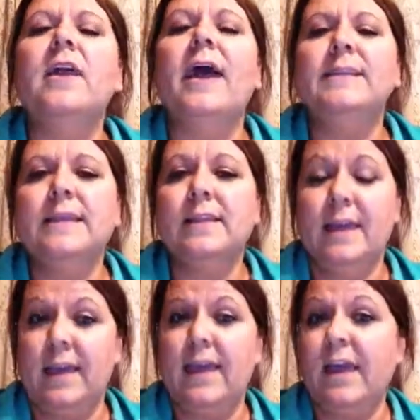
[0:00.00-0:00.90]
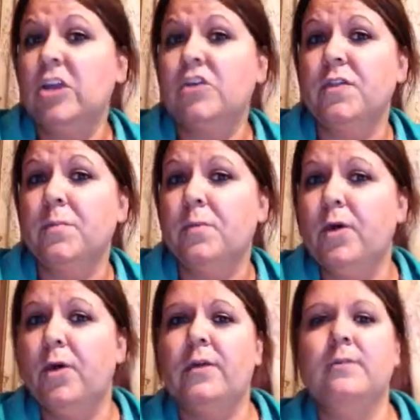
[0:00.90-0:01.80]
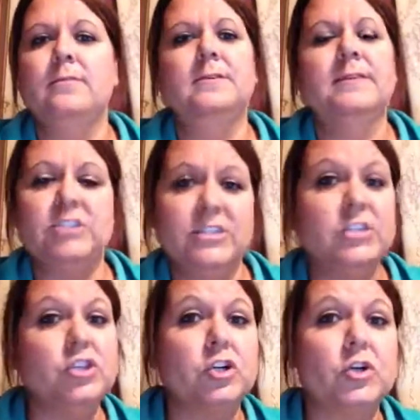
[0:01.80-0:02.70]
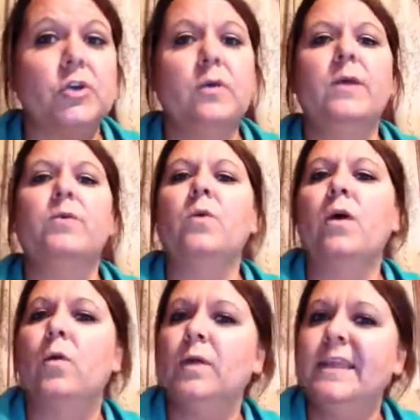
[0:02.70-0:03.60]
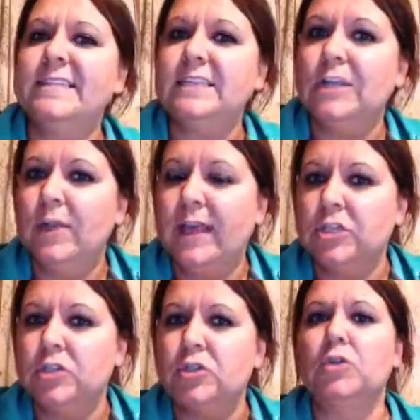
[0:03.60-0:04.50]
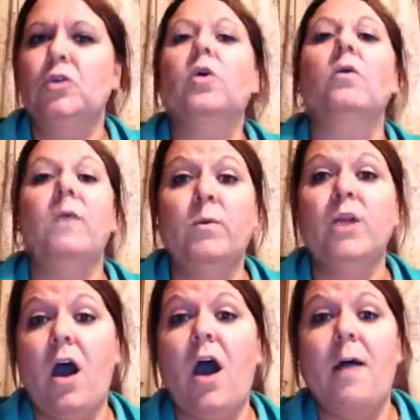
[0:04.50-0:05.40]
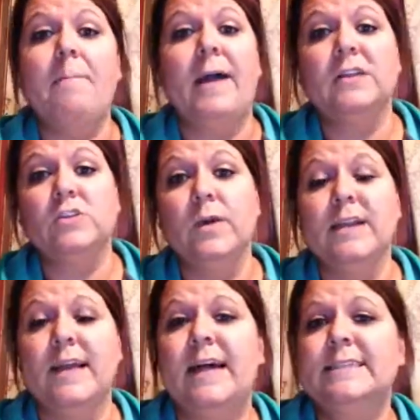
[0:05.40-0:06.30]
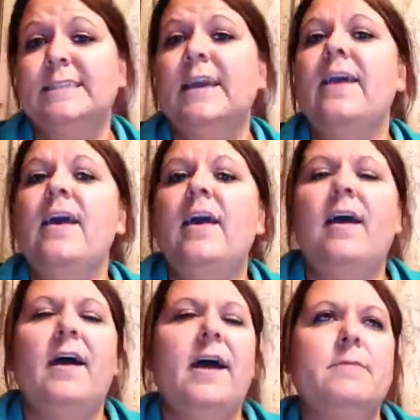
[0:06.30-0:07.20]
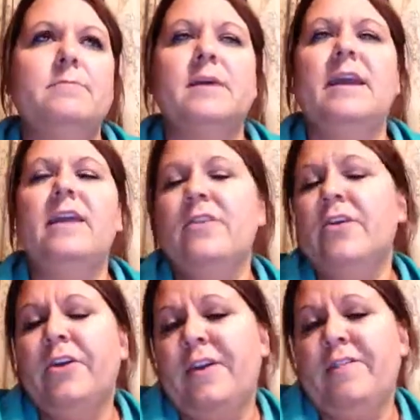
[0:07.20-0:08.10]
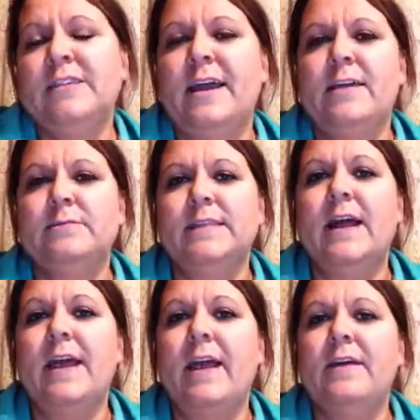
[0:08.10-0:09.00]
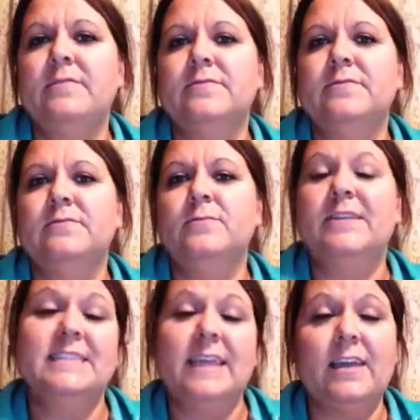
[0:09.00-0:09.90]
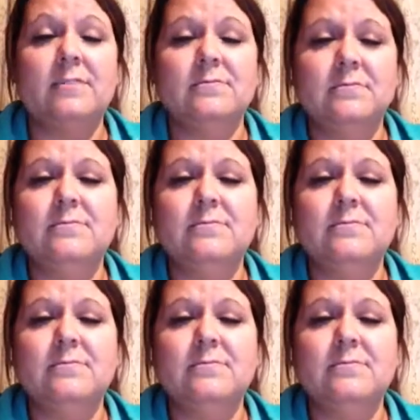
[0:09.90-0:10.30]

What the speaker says: acting like a character in the book, such as a turtle. We would walk really slow like a turtle, or we would hop back to our desk. There are even times that we sing